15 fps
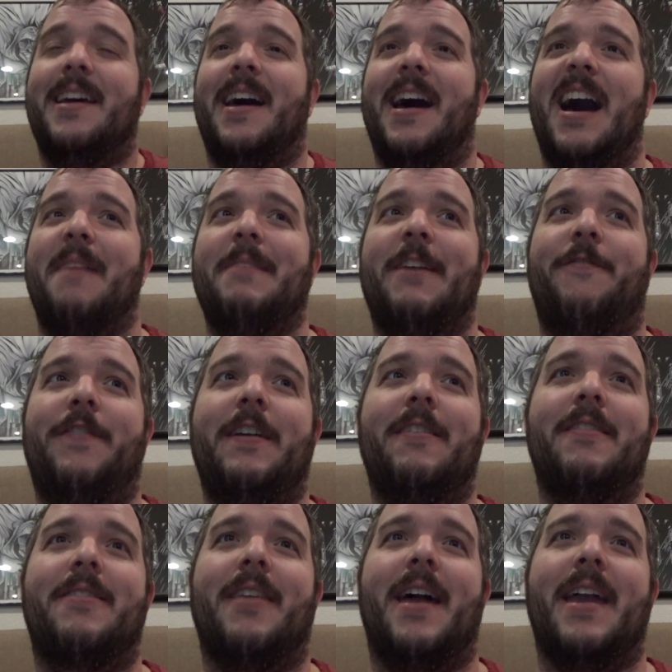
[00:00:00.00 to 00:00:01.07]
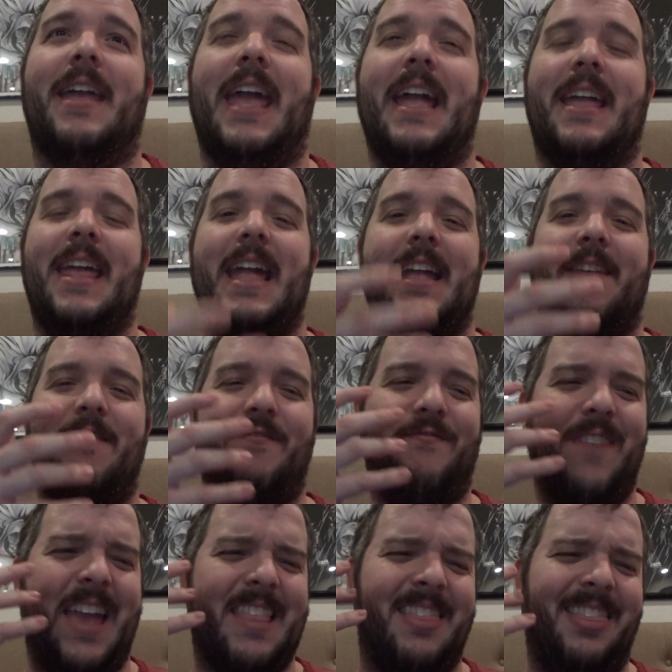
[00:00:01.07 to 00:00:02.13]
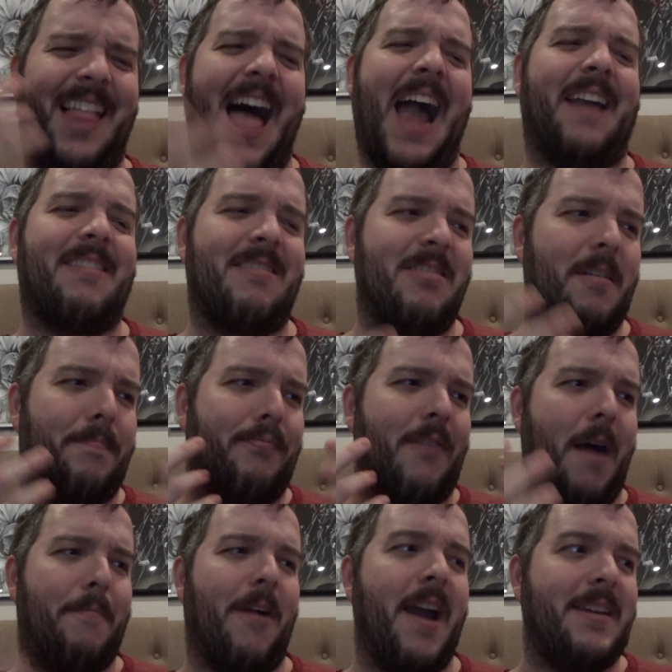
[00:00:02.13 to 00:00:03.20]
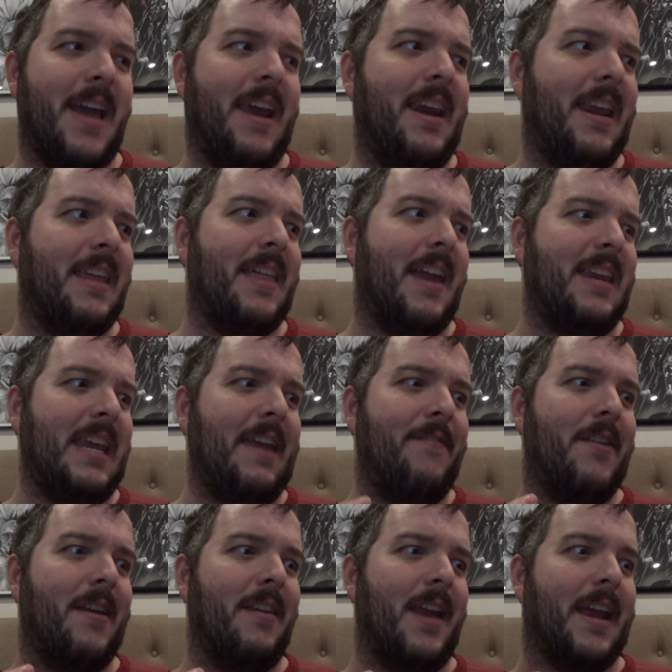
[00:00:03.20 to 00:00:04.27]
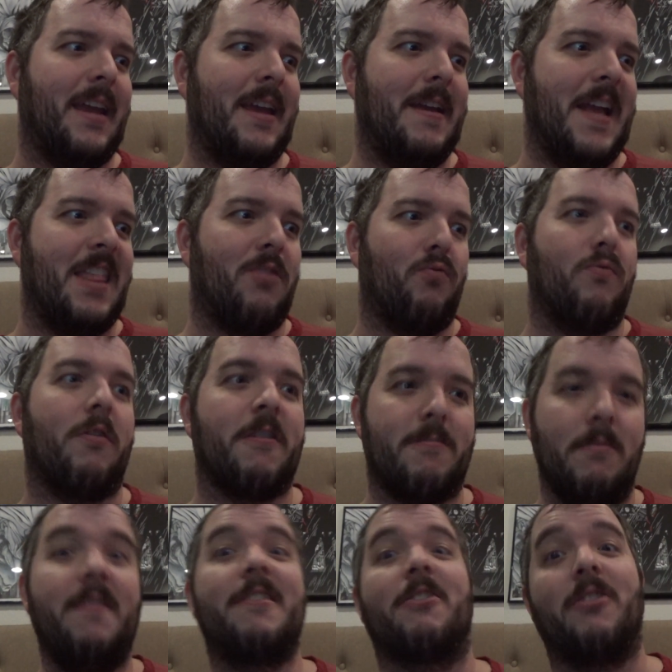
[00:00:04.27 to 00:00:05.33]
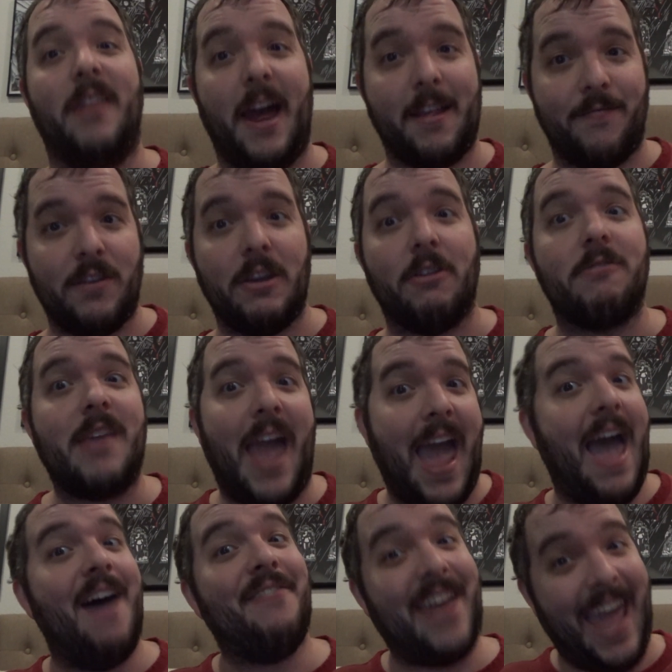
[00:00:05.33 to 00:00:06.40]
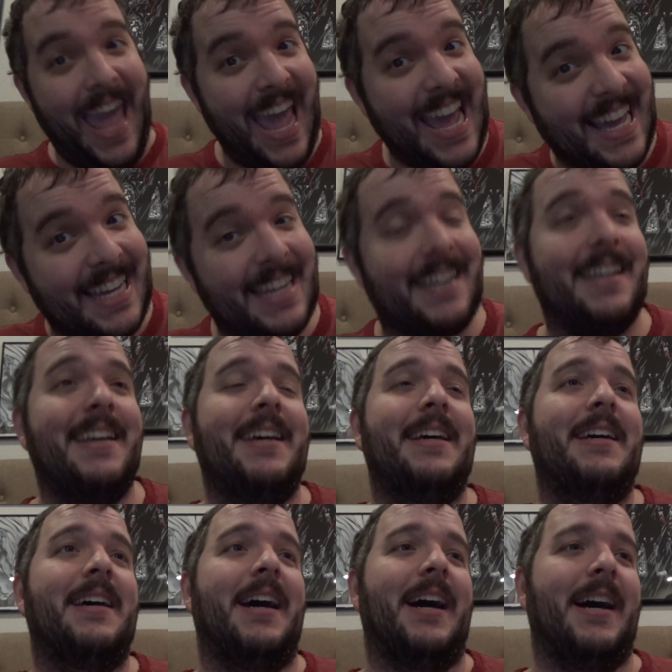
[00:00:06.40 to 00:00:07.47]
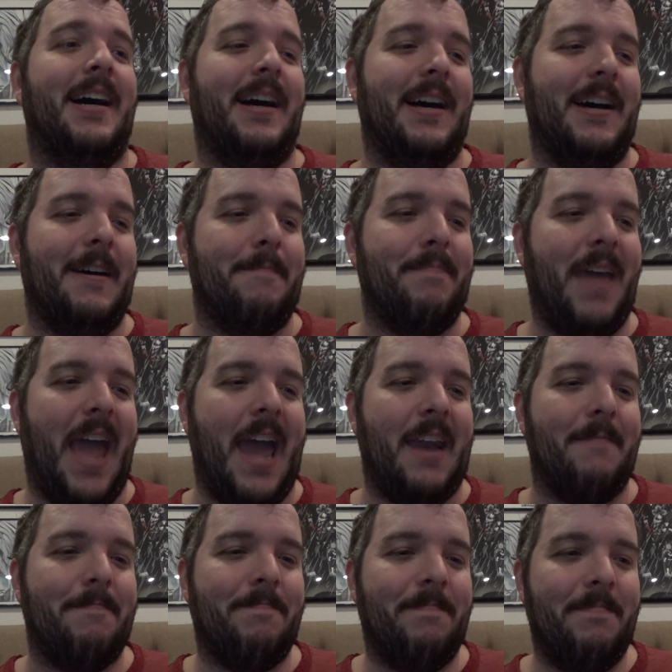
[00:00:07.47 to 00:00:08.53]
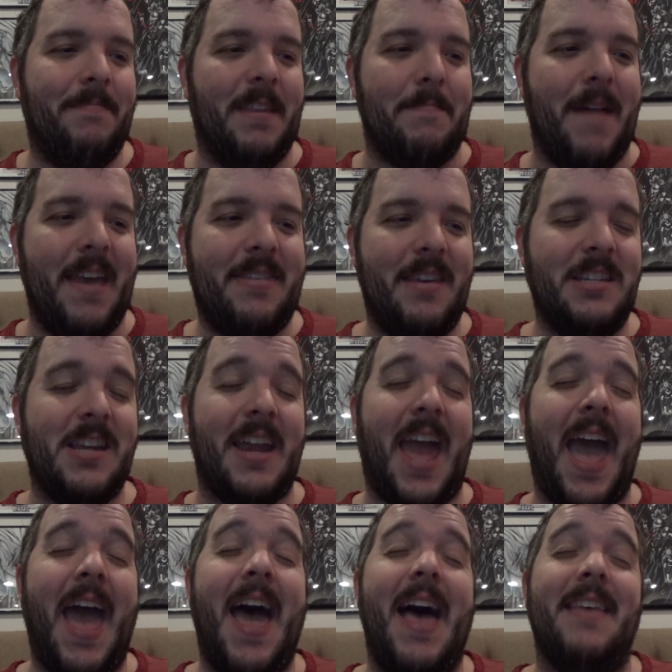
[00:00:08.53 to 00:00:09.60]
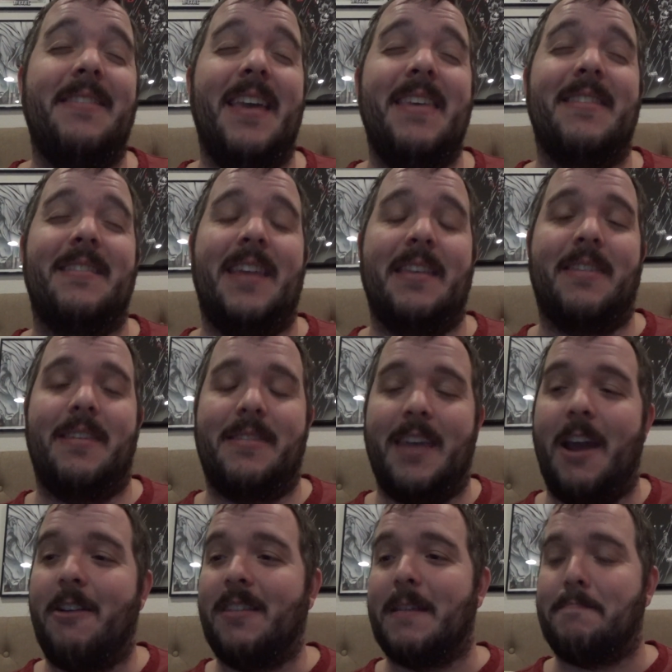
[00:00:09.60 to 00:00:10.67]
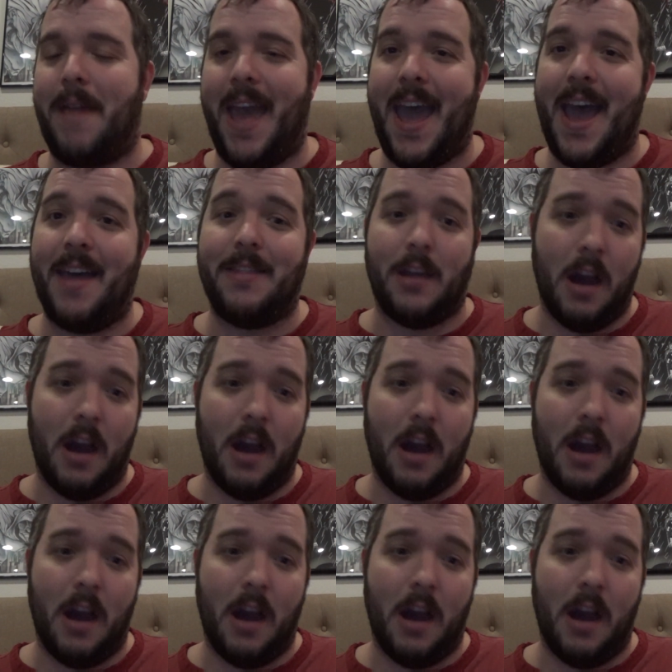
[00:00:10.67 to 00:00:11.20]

Um, it feels like it, it it lacks the proper identity that even like its worst movies over the last few years have had. Um, and the message it has isn't necessarily bad.